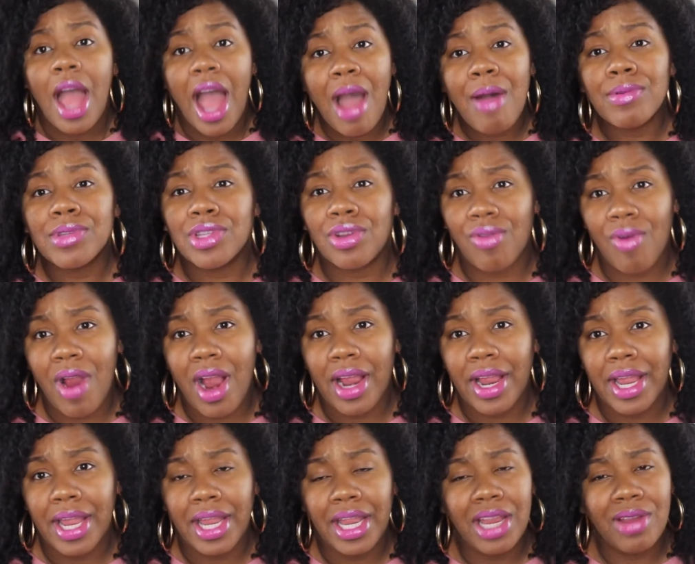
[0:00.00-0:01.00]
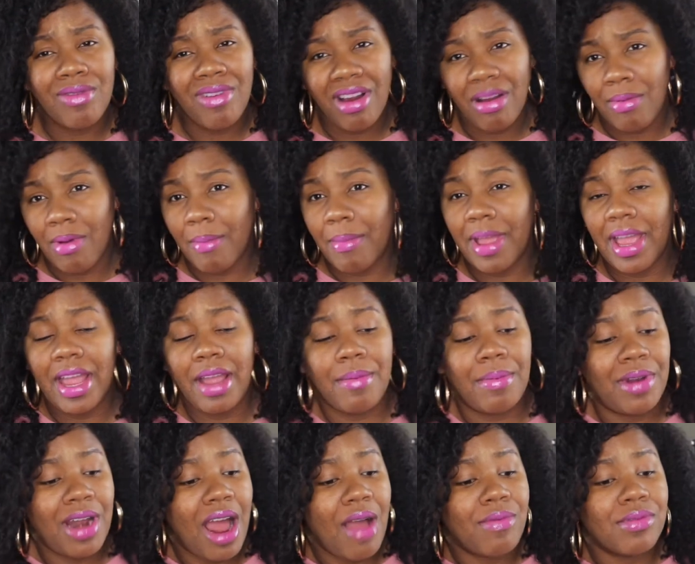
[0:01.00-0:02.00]
I was crying. He rubbed my back,
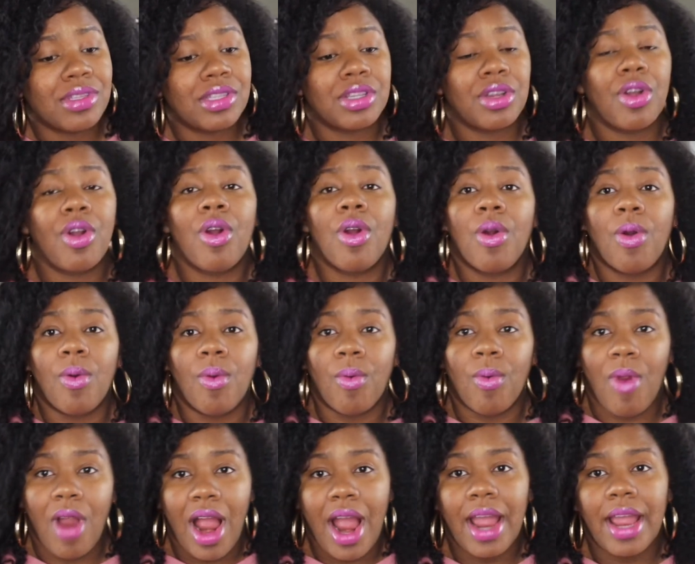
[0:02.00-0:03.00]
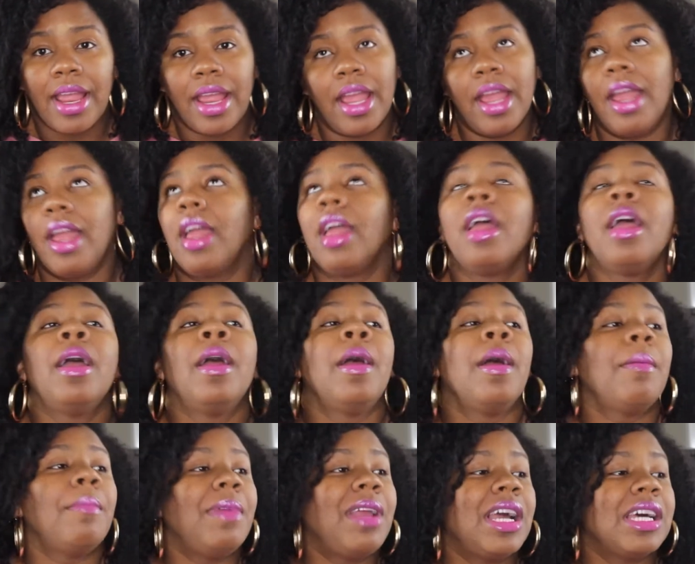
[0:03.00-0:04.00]
but I was crying
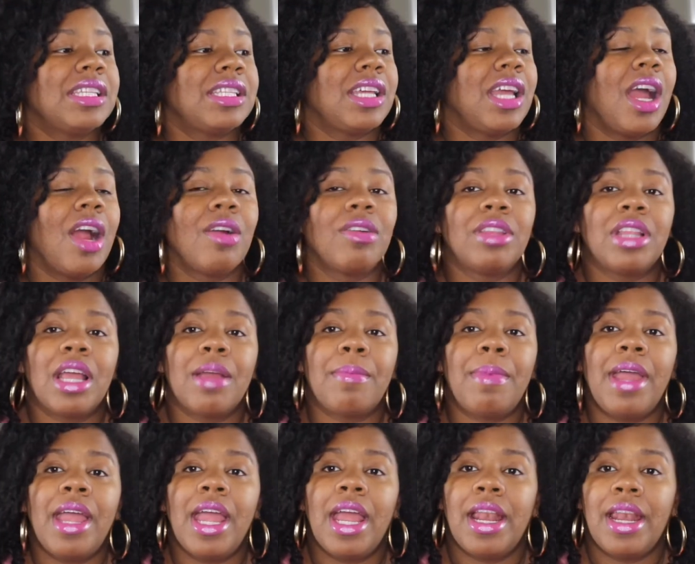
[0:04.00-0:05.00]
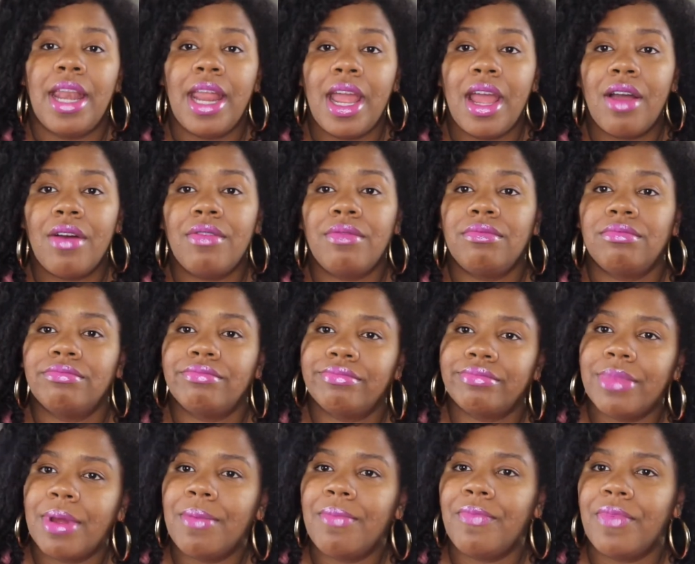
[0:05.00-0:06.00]
because it hurt that bad. Now
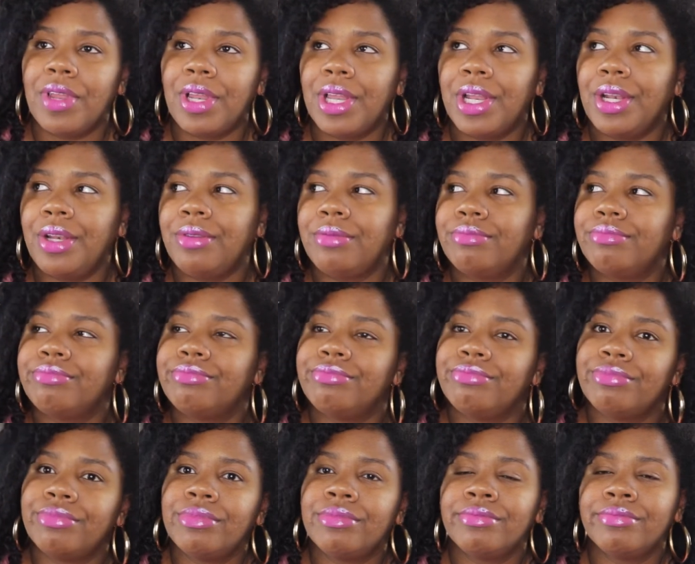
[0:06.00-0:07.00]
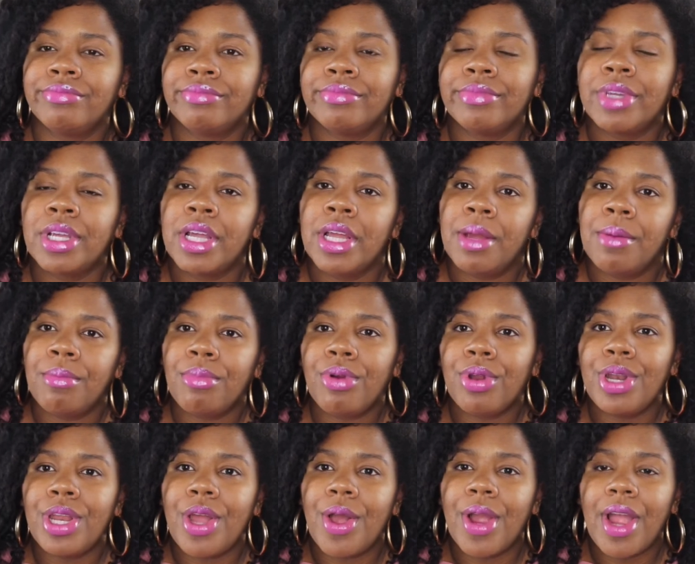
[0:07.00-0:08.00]
I'm feeling
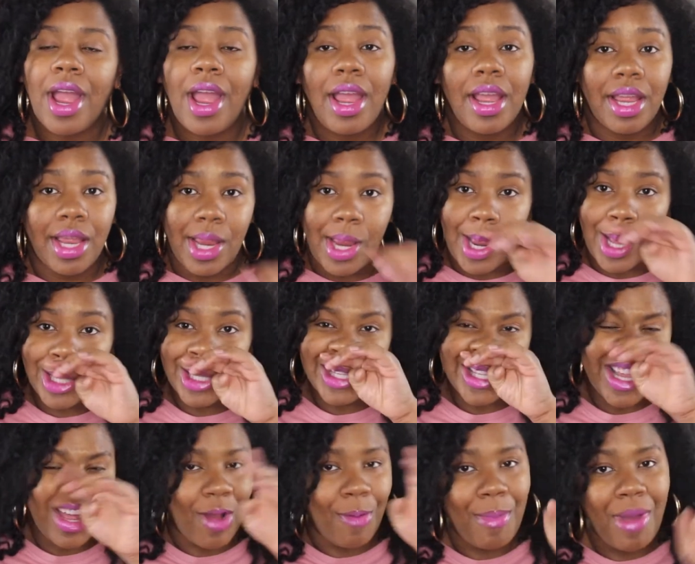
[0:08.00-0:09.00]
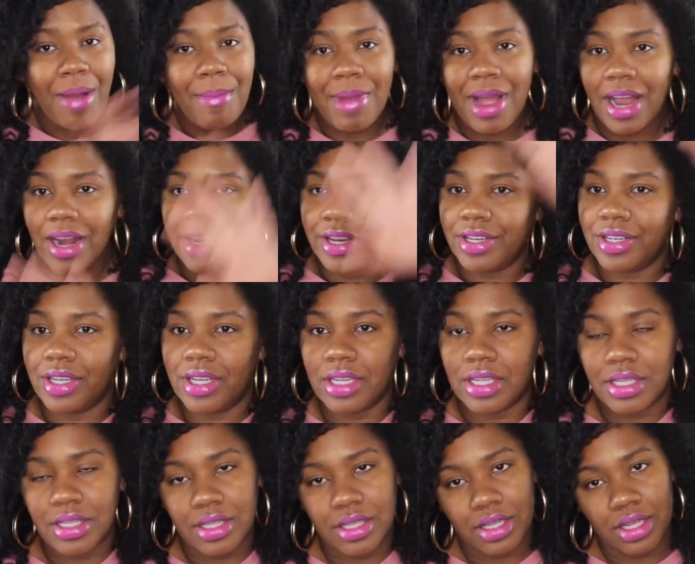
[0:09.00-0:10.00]
pretty okay again. So my body
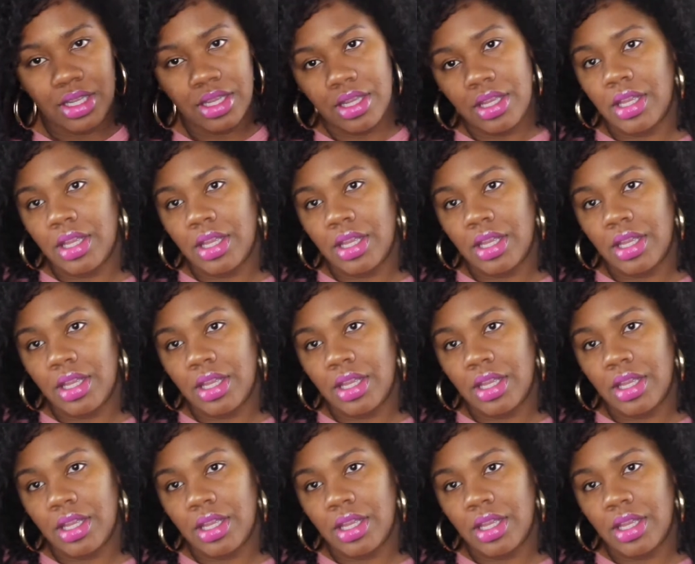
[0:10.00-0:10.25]
just,